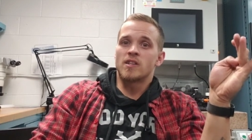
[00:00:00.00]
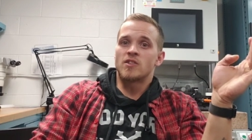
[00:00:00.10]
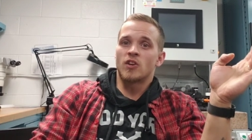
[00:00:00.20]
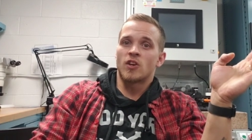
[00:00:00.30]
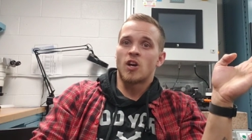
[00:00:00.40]
It
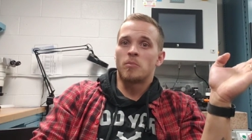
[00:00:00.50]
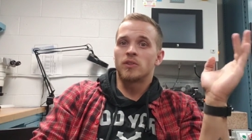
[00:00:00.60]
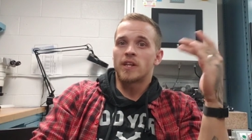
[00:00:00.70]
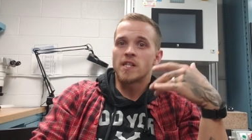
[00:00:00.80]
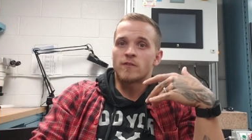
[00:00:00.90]
took a couple
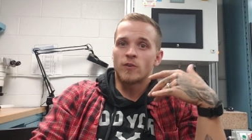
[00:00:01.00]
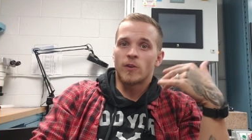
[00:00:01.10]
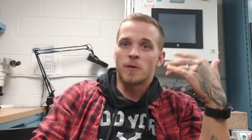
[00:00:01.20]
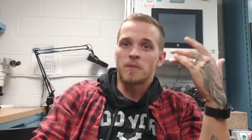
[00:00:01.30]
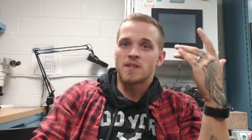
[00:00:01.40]
days for
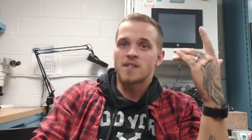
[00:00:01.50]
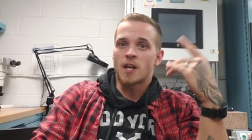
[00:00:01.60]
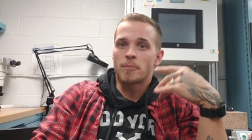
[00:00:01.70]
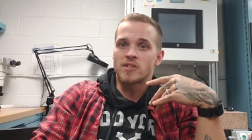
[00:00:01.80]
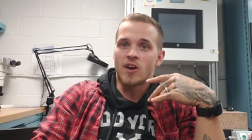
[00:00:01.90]
them to
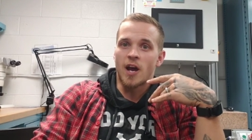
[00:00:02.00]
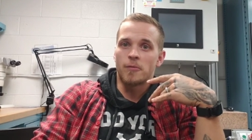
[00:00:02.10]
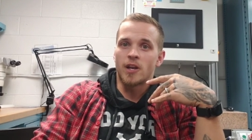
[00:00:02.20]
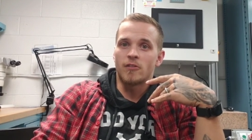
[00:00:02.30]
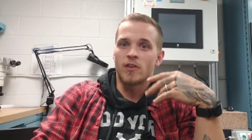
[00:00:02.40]
set up a time
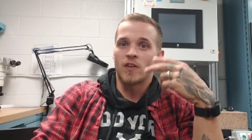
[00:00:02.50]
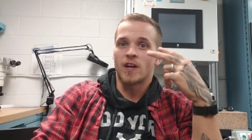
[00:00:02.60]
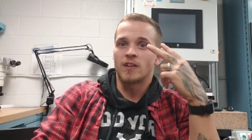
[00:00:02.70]
and everything.